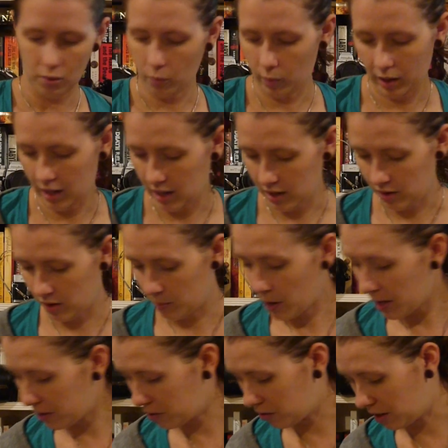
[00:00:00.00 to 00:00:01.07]
Whereas
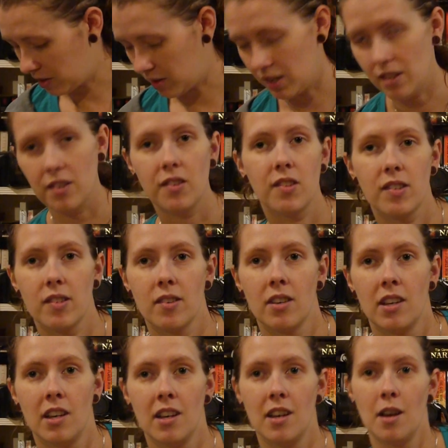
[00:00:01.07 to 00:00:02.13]
modern dresses,
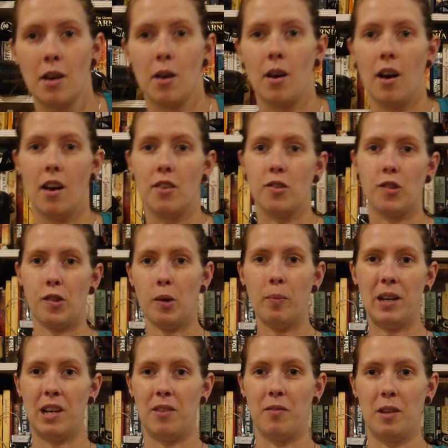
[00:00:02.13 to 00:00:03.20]
so
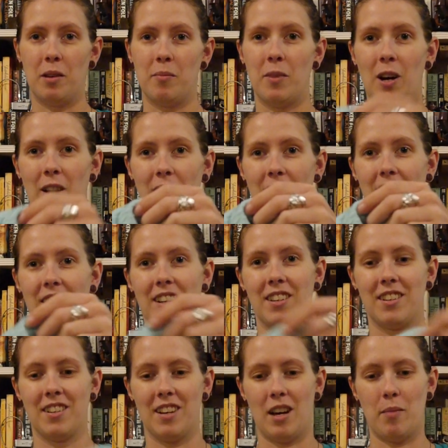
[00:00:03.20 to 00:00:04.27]
many of them are
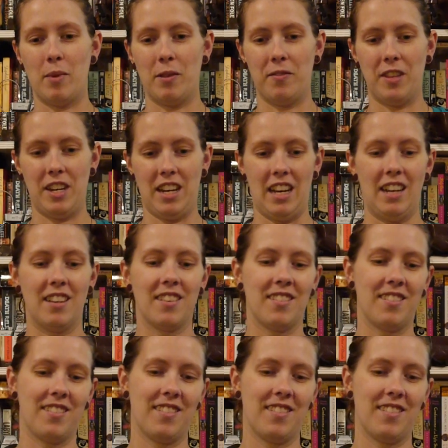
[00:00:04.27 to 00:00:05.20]
above the knee.